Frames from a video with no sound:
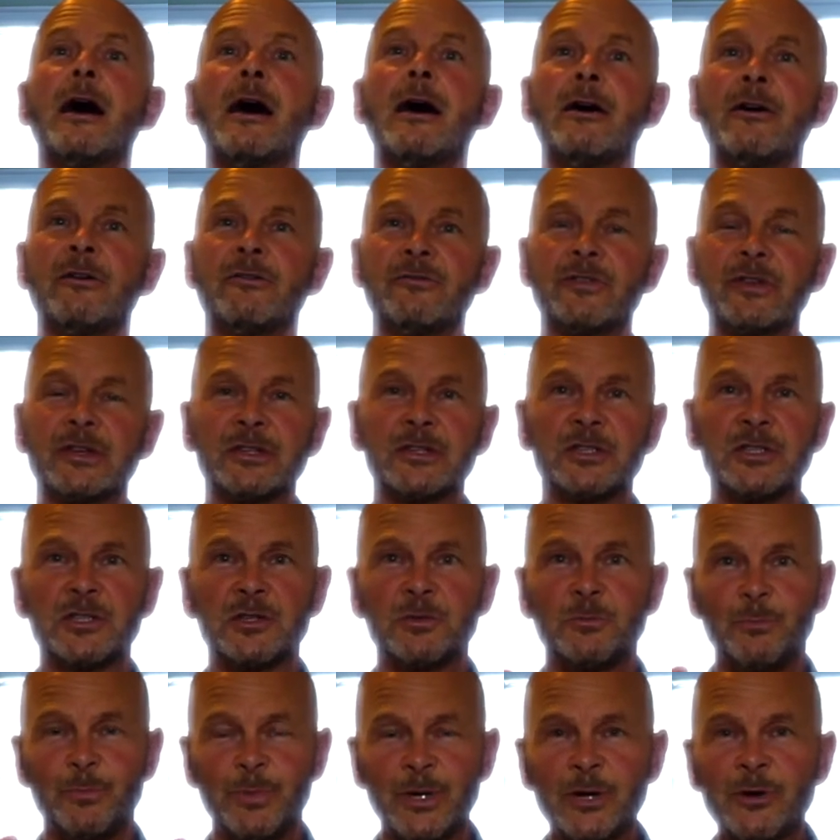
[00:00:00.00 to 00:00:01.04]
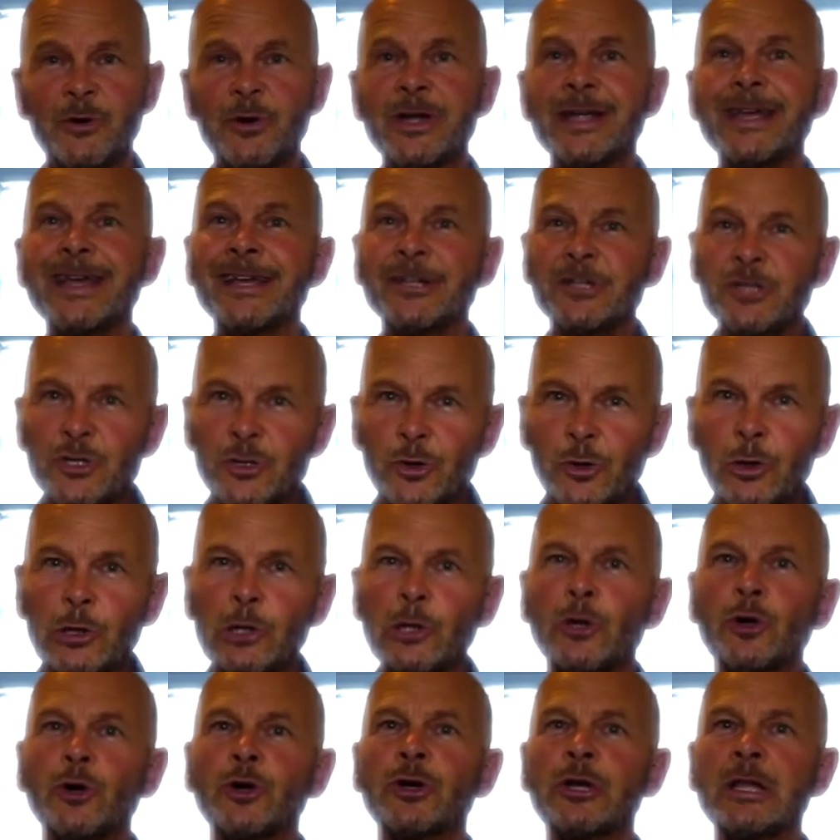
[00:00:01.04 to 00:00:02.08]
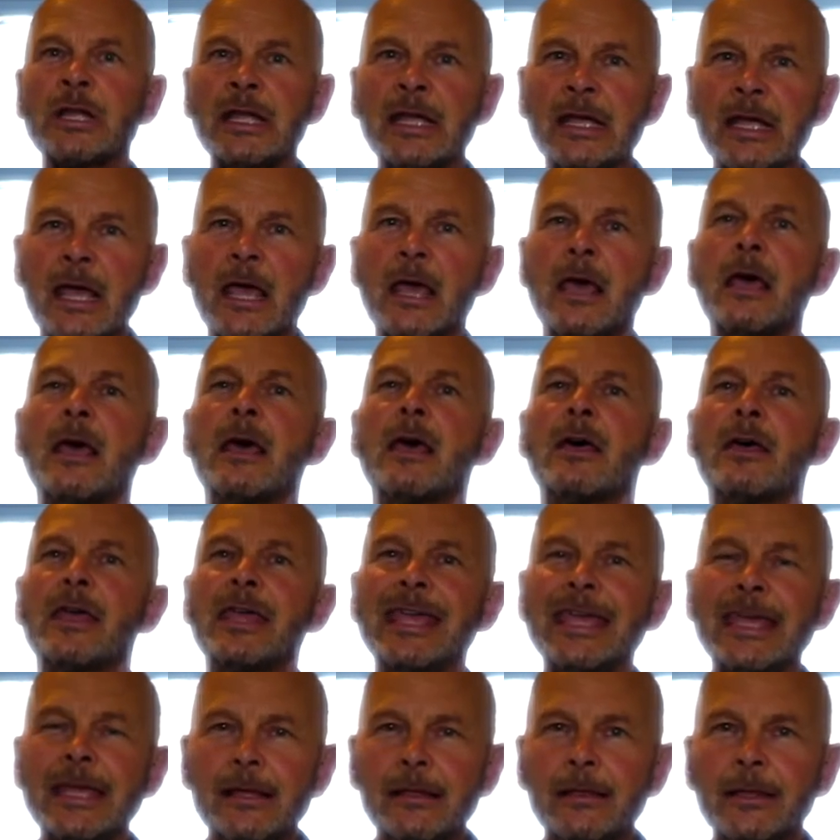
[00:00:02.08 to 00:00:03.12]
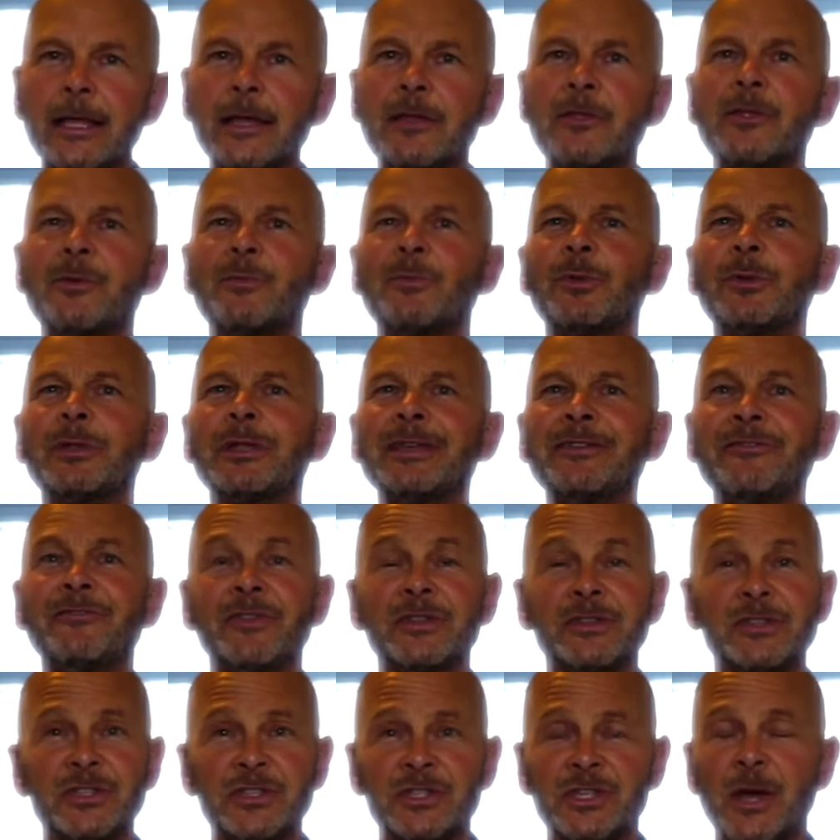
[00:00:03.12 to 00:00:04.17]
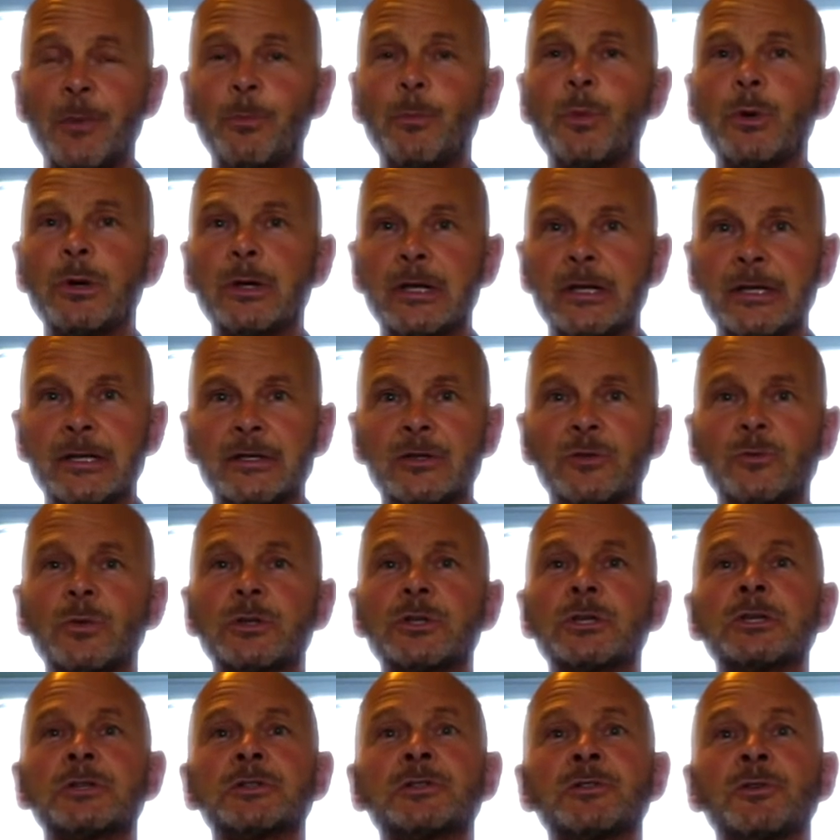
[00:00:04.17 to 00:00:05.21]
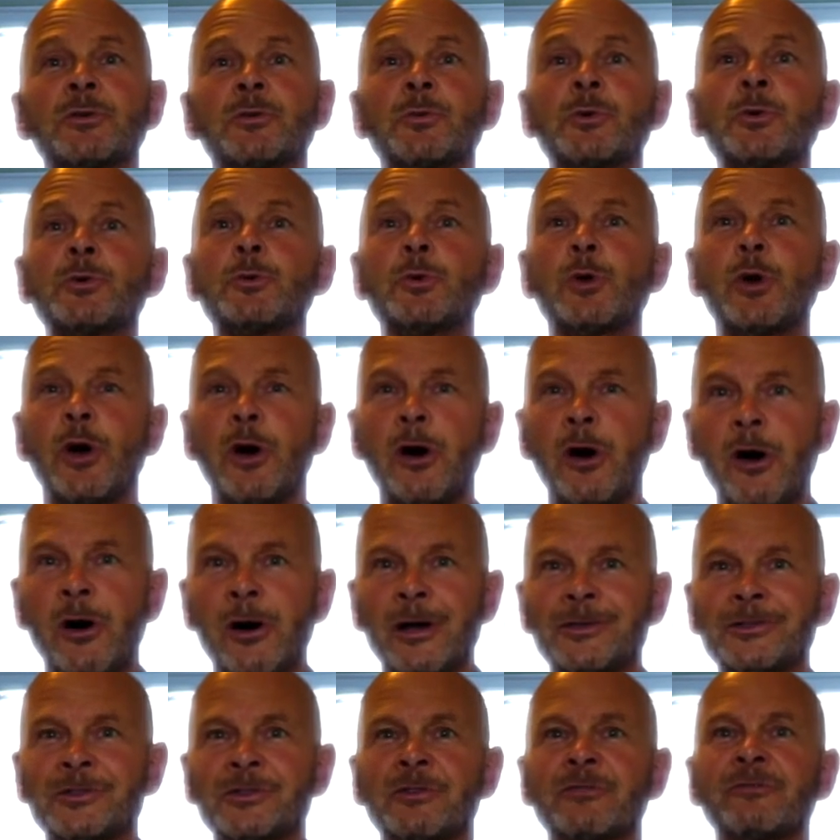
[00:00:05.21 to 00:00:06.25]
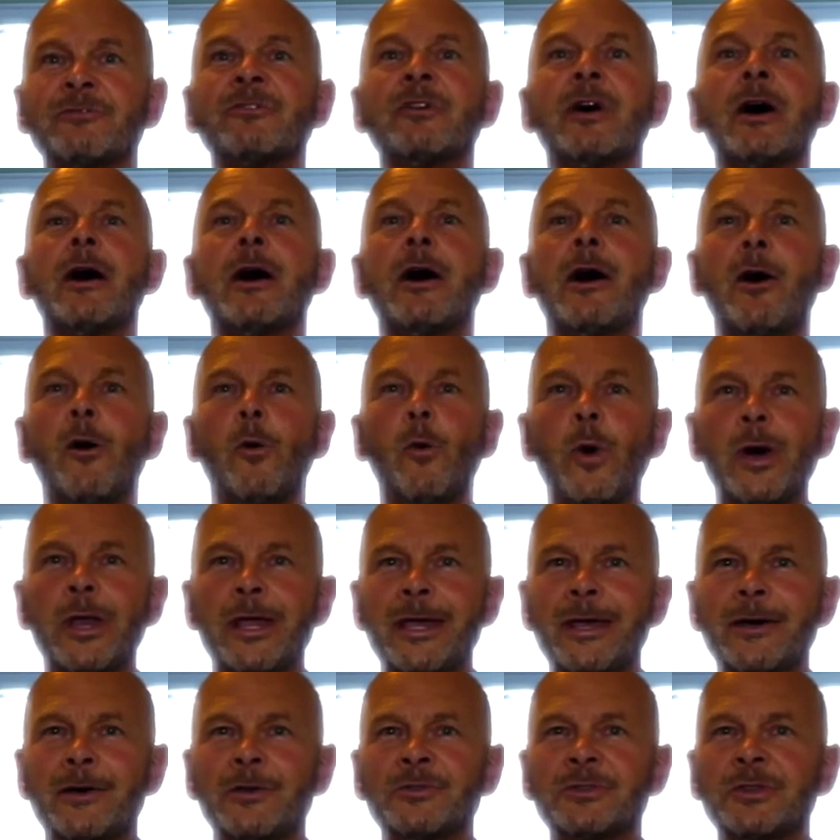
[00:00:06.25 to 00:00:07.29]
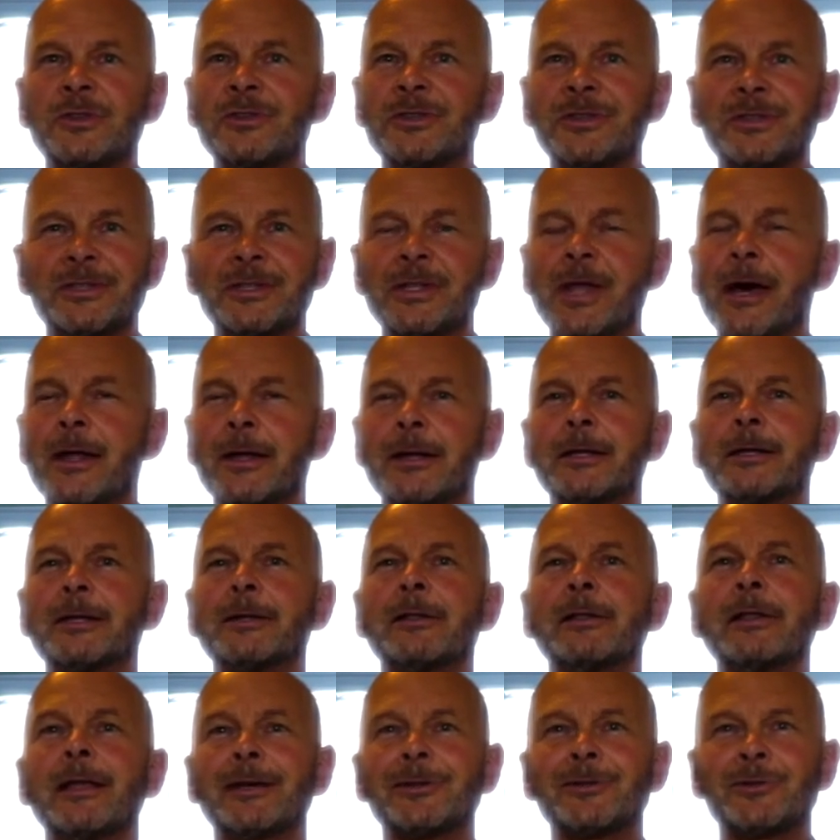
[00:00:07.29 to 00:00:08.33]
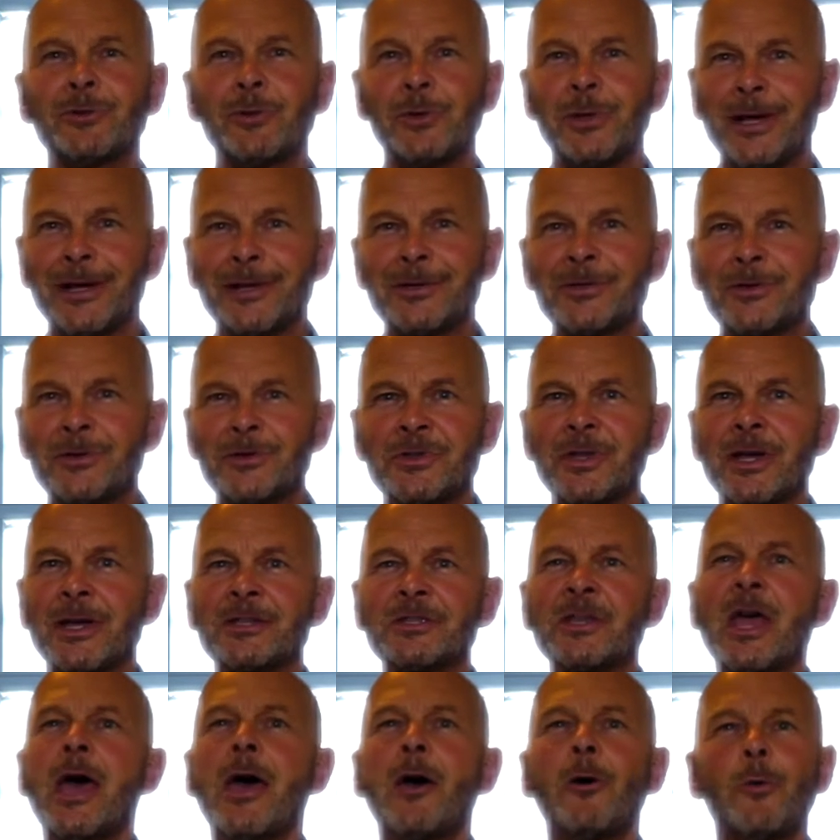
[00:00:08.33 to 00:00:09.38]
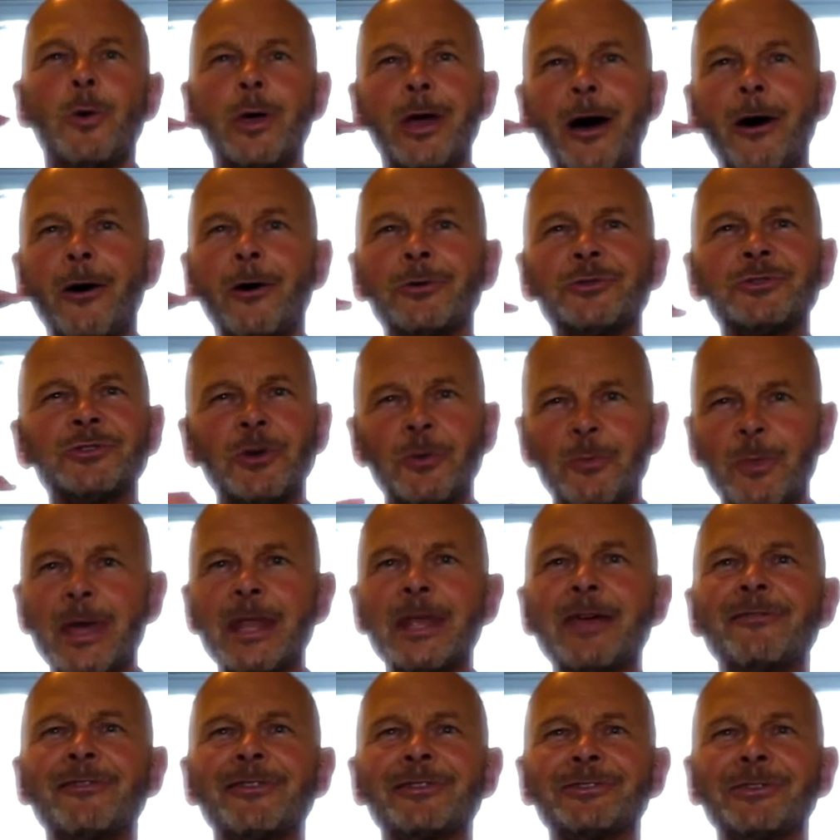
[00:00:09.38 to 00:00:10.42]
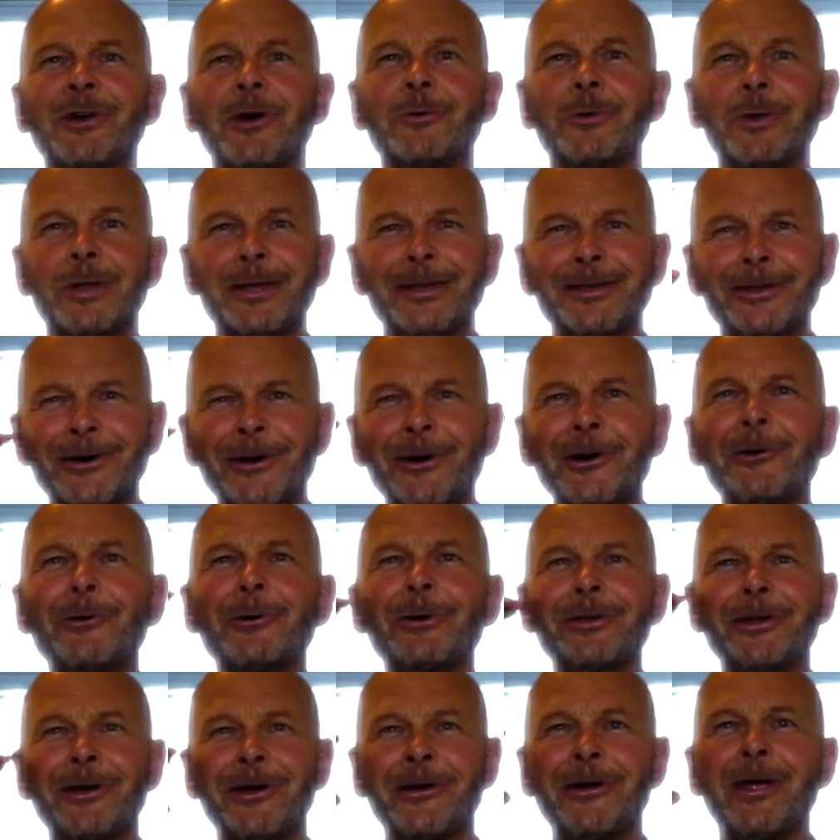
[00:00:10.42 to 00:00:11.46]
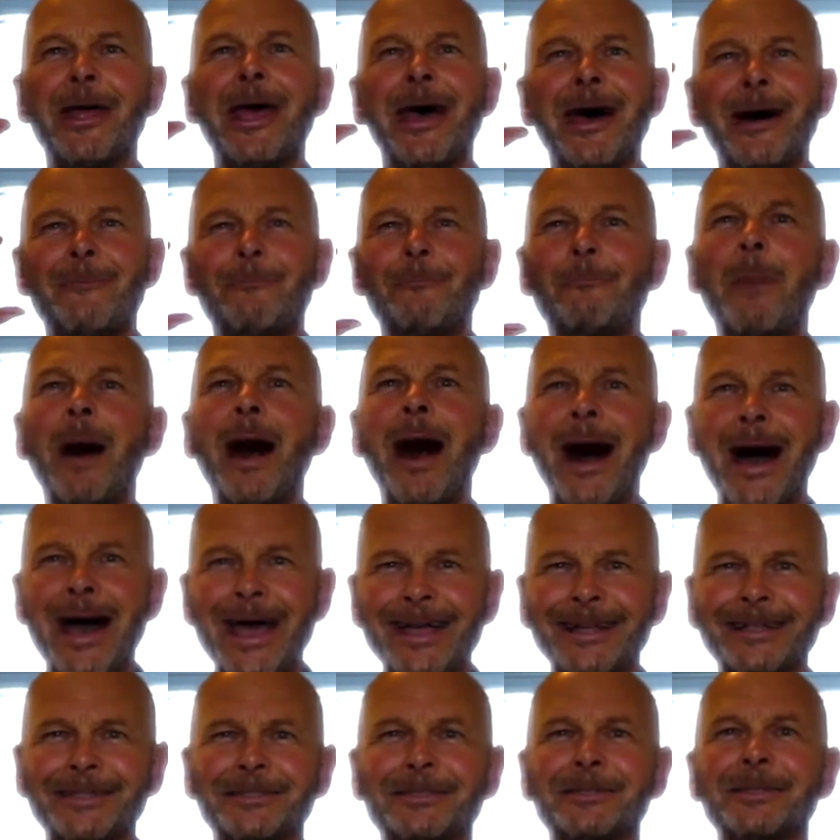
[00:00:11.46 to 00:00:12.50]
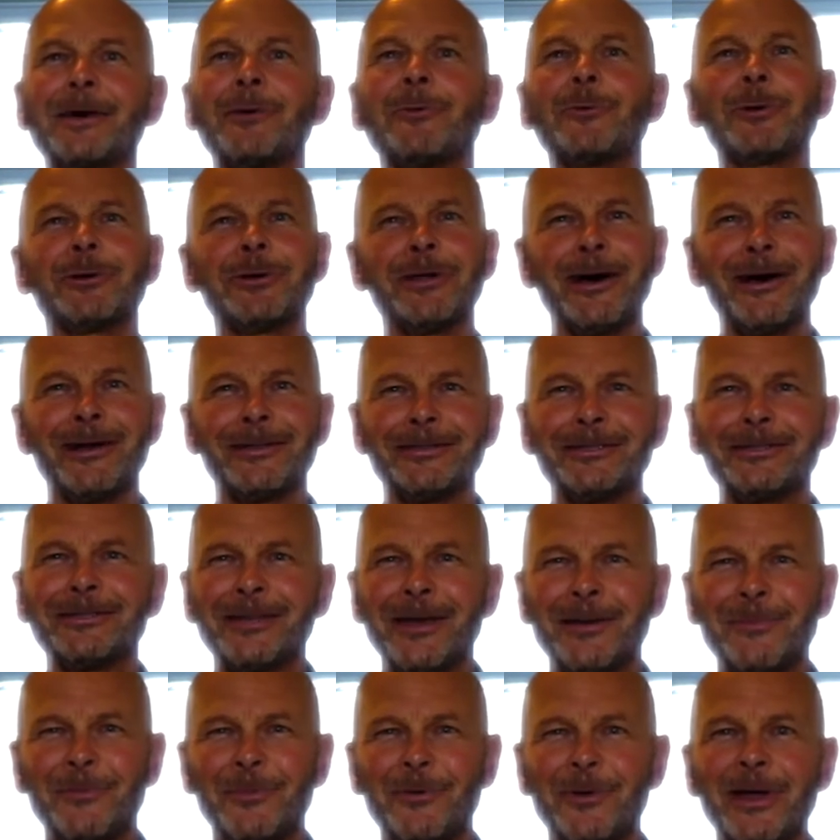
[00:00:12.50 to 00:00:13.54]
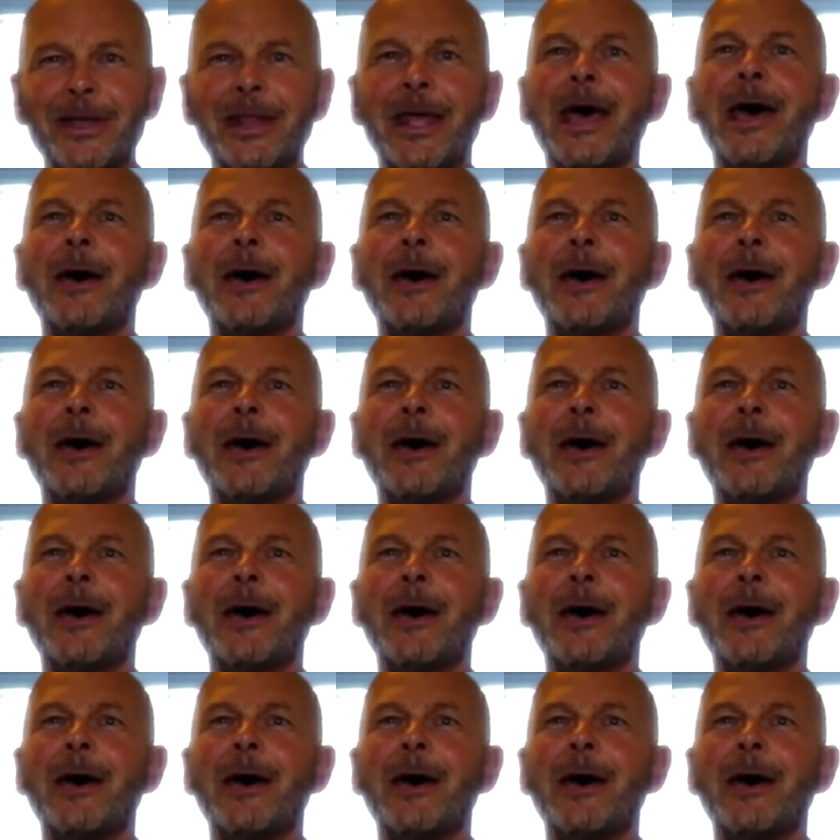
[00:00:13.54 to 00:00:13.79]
of experiential learning, healing the belief in separateness, which is the root cause of what ails us. Is not an intellectual exercise. We all, so many of us already know in our minds that we're not separate,